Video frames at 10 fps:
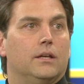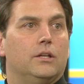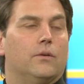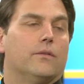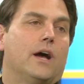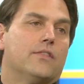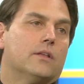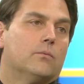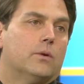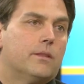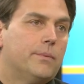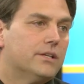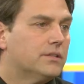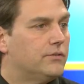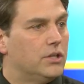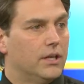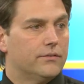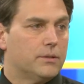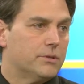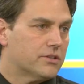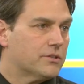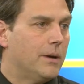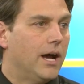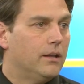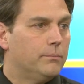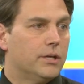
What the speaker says: you know, I think one of the biggest gifts you can give someone is a smile,